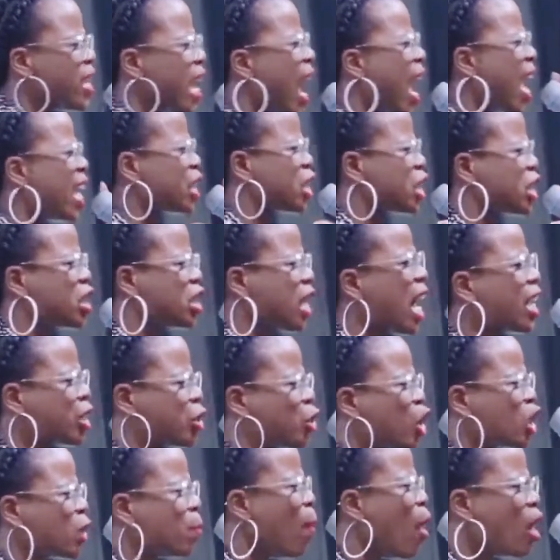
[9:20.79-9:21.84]
that excites
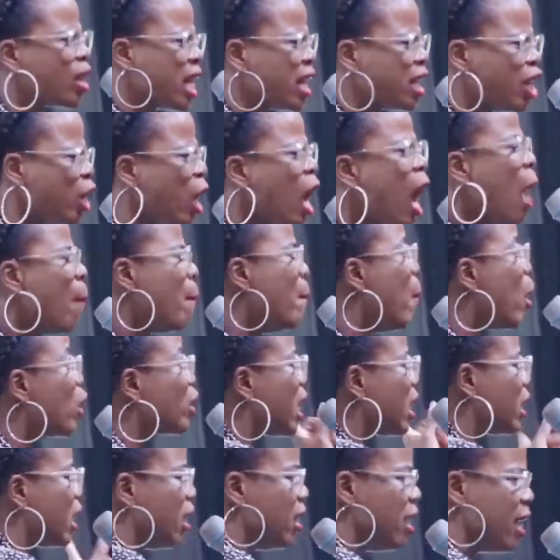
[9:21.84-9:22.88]
us more
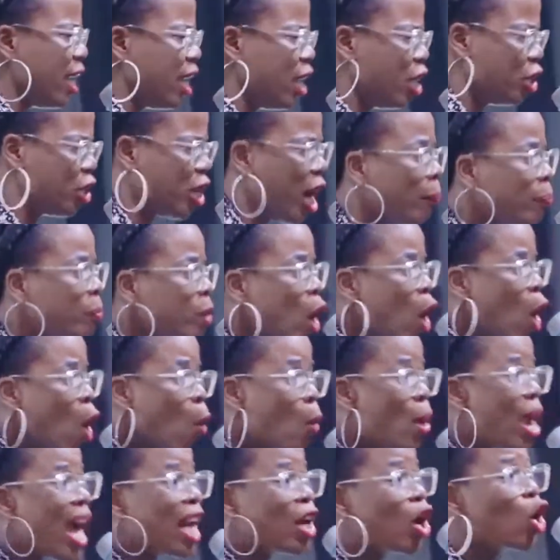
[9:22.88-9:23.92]
than the need.
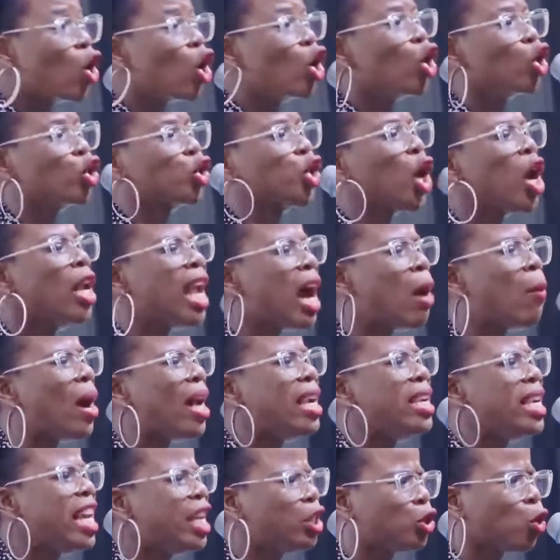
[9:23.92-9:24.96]
We are not going to turn our
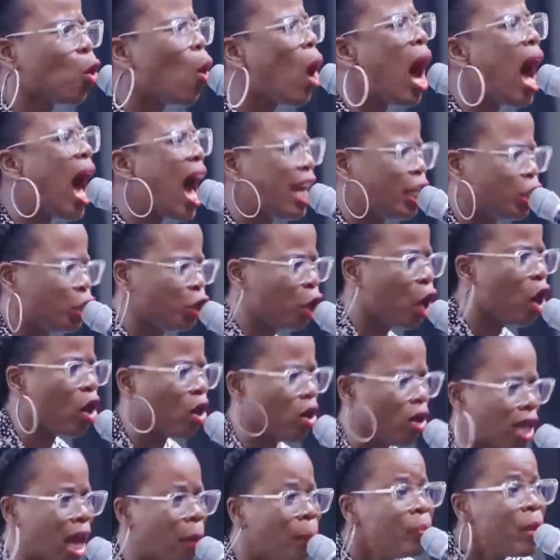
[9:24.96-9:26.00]
need to
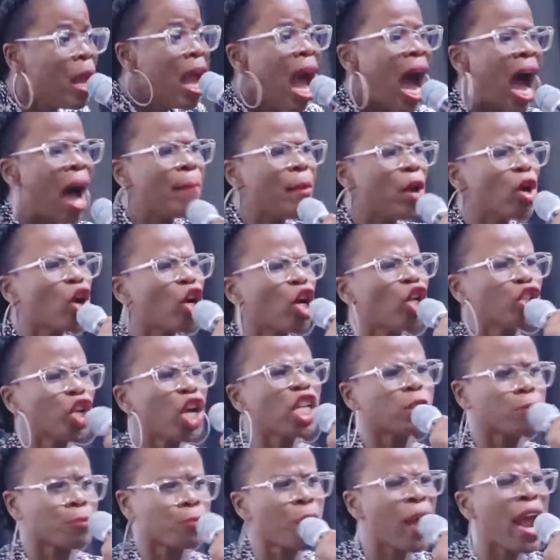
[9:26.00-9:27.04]
idol. I'm not going to
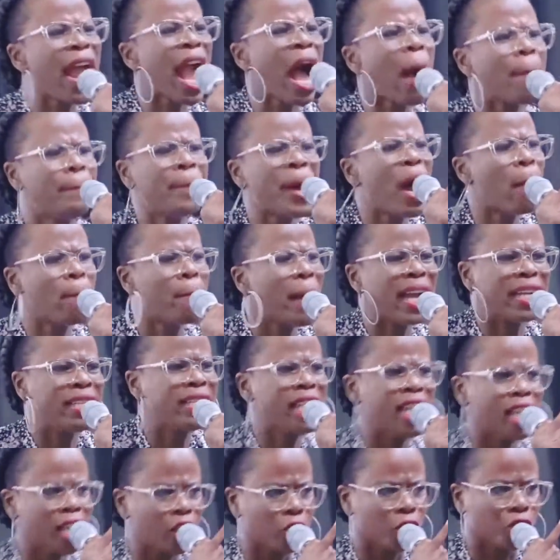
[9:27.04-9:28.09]
just pray about my
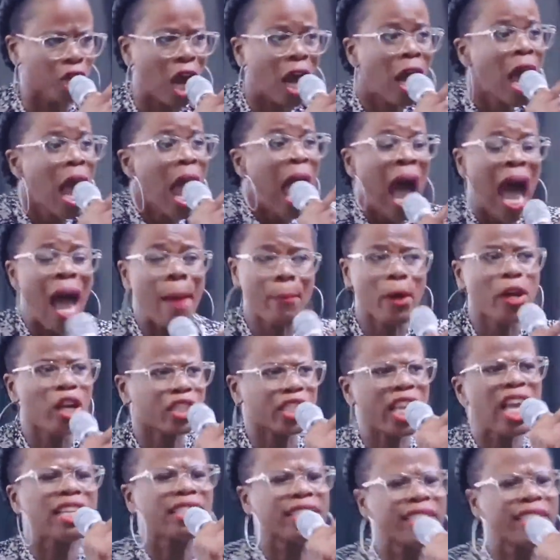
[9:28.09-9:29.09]
needs. I'm going to say,